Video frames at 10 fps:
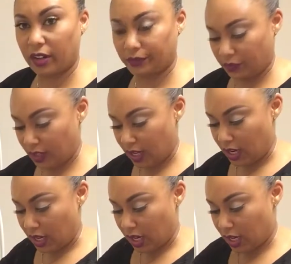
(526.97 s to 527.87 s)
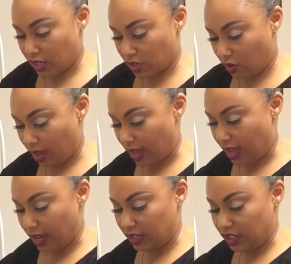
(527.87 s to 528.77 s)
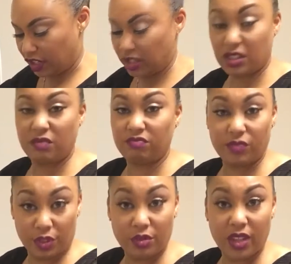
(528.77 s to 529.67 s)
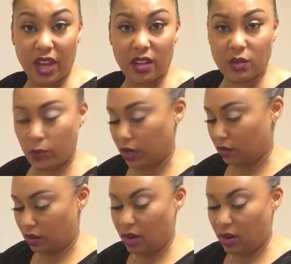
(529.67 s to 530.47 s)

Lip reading: And just go ahead and just use that as well.